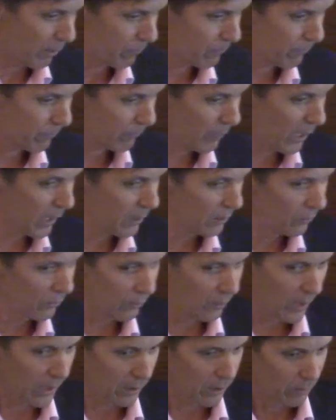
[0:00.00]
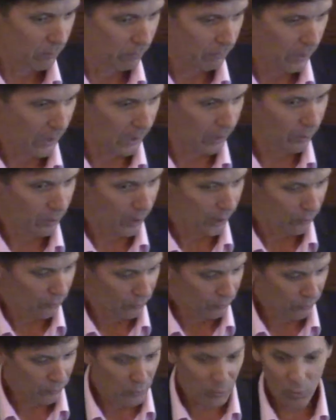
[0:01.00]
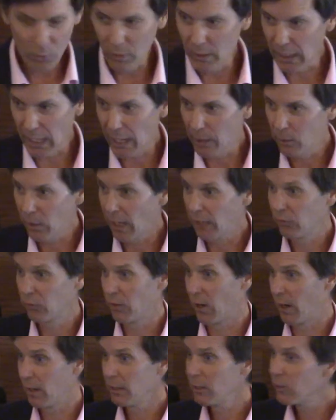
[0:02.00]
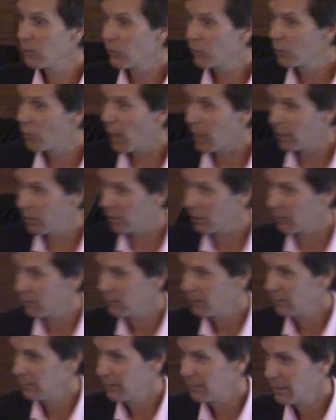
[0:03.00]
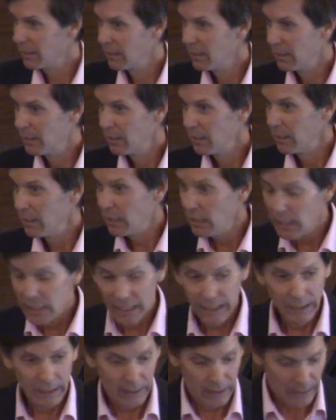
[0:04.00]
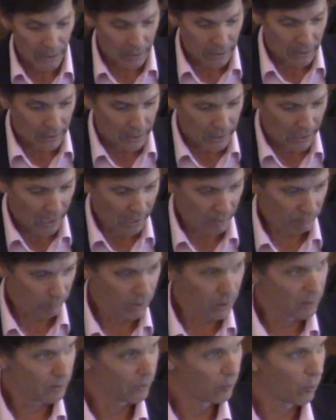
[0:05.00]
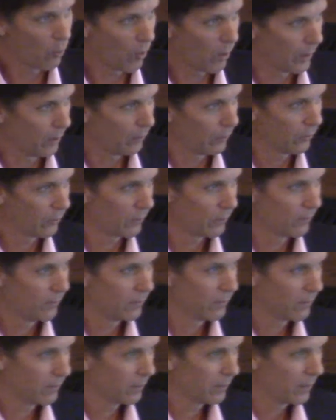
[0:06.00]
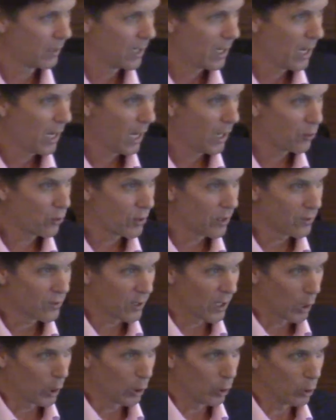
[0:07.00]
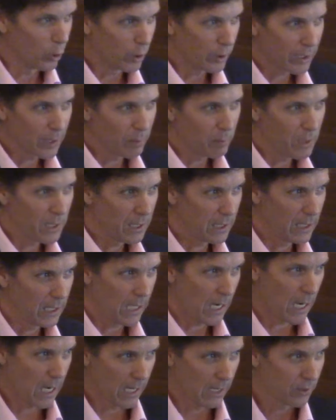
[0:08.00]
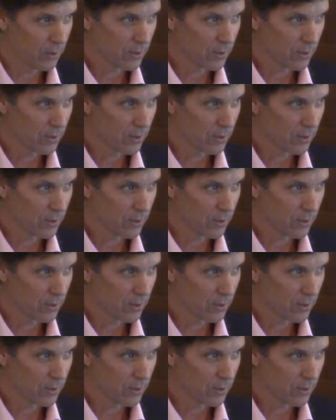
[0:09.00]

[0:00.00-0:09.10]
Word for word: friends at, at, at school, and I, I started to stutter, G- gave me the toys. And she said, Look at me in the eyes.